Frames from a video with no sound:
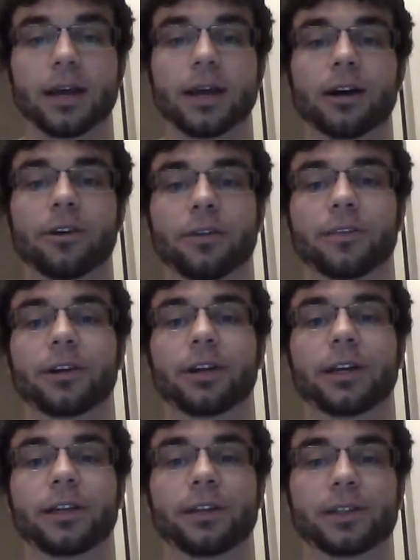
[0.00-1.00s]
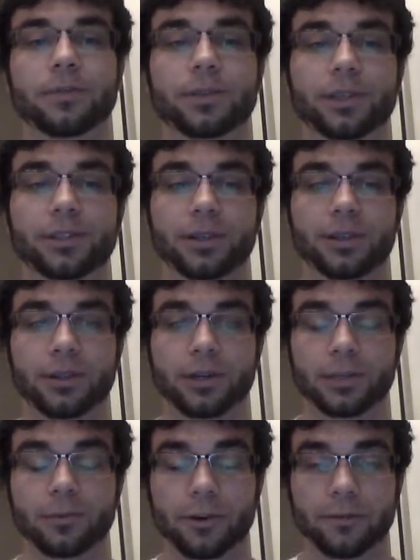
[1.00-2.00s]
However, in this position,
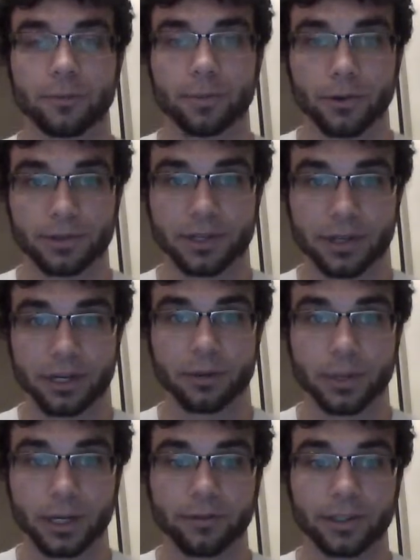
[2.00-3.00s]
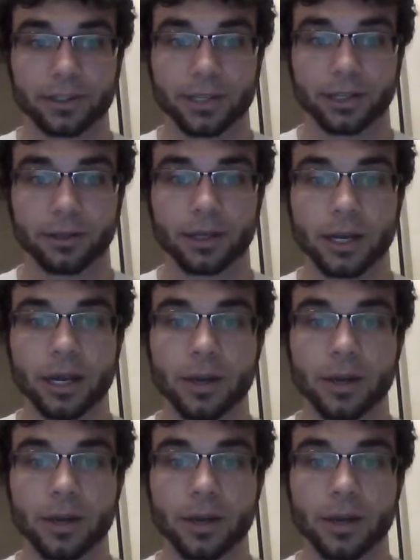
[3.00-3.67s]
there's more of a posterior pelvic tilt,